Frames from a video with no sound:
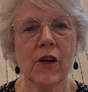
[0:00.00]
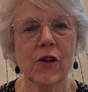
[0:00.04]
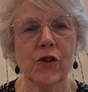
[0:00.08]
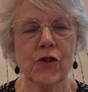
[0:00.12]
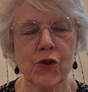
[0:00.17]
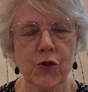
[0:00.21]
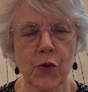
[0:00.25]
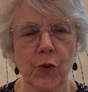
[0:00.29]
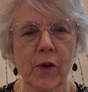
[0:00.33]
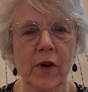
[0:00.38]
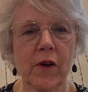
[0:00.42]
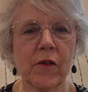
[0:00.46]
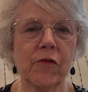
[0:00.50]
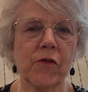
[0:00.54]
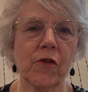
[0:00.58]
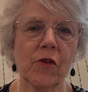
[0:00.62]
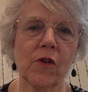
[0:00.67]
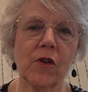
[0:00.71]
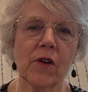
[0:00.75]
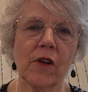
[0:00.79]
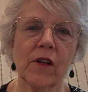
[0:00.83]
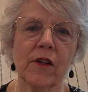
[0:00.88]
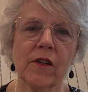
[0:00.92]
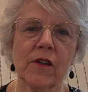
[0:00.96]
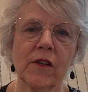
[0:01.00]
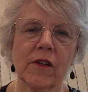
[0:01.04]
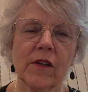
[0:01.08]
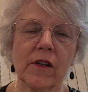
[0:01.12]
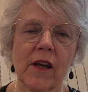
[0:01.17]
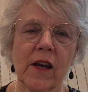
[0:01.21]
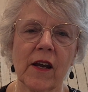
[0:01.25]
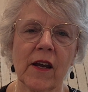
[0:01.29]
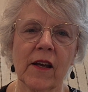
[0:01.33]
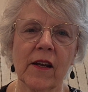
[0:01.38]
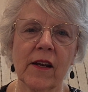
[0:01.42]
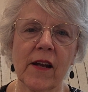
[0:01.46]
joyful
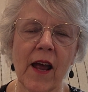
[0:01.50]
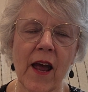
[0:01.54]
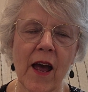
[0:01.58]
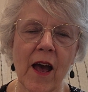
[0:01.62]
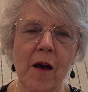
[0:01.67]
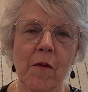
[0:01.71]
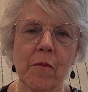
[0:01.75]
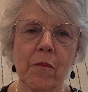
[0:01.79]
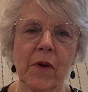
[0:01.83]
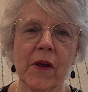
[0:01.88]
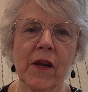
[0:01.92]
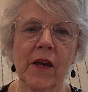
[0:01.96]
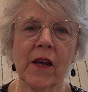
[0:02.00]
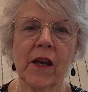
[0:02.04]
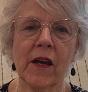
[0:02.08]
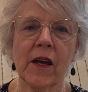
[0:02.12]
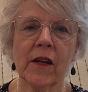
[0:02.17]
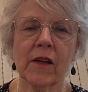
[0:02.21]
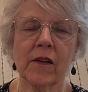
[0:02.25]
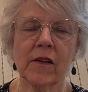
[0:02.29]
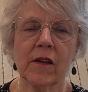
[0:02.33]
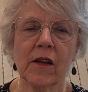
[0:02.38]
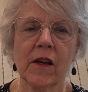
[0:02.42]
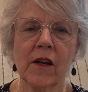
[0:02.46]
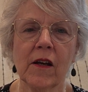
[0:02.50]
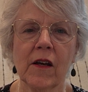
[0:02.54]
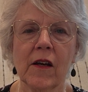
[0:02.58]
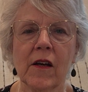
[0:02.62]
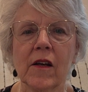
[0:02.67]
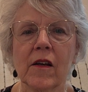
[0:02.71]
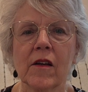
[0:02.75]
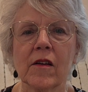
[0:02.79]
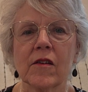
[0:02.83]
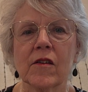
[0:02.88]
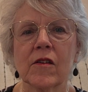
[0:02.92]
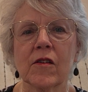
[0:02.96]
and happy and
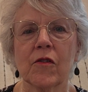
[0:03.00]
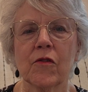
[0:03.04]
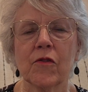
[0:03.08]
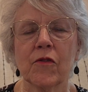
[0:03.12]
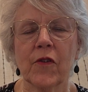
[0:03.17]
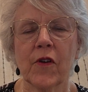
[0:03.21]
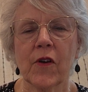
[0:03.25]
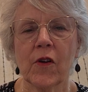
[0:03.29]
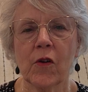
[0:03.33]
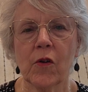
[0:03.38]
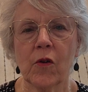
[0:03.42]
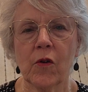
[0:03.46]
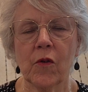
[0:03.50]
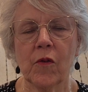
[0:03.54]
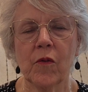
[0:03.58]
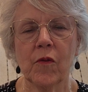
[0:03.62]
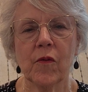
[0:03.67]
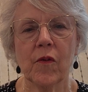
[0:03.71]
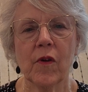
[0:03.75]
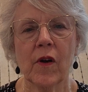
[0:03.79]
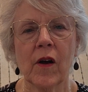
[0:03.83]
to feel